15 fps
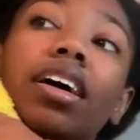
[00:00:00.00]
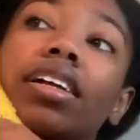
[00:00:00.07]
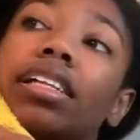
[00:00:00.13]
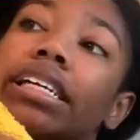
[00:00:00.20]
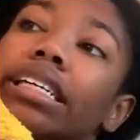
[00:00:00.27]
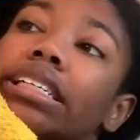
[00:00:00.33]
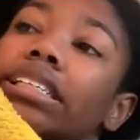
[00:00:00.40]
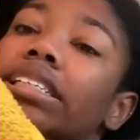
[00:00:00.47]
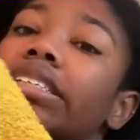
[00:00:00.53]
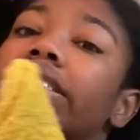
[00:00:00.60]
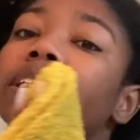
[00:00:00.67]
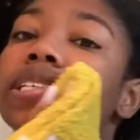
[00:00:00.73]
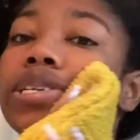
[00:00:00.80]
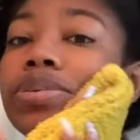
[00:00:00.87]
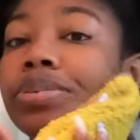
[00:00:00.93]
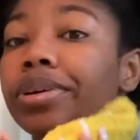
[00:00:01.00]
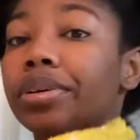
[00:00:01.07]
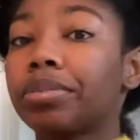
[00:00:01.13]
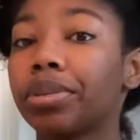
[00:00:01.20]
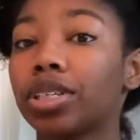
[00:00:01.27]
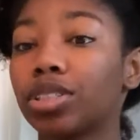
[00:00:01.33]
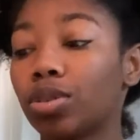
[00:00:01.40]
that's just pretty
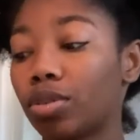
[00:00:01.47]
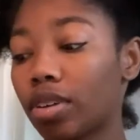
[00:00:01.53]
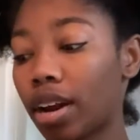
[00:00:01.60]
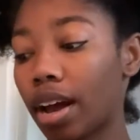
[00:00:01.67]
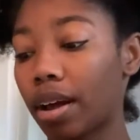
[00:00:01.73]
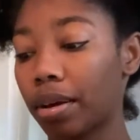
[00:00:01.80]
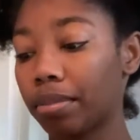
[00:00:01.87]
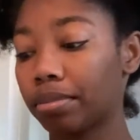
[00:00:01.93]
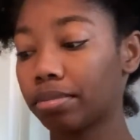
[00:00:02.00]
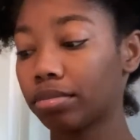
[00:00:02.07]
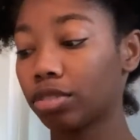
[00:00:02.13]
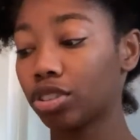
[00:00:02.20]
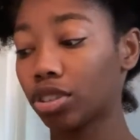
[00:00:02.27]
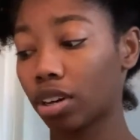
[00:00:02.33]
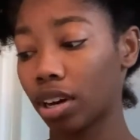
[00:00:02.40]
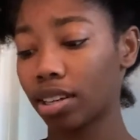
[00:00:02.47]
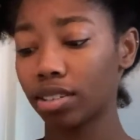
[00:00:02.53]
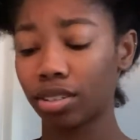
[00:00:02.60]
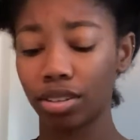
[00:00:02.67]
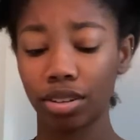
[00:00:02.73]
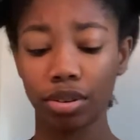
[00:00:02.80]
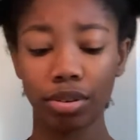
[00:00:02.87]
much what I'm trying
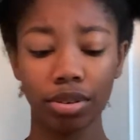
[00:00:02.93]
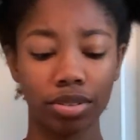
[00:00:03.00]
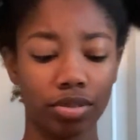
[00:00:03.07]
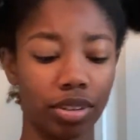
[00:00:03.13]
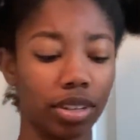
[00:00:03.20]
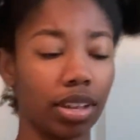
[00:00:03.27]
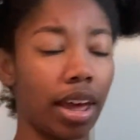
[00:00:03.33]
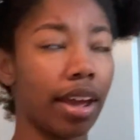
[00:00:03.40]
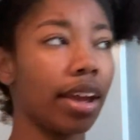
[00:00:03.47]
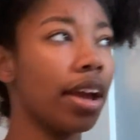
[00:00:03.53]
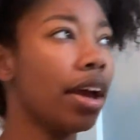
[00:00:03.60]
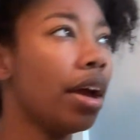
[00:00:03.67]
to do, is really like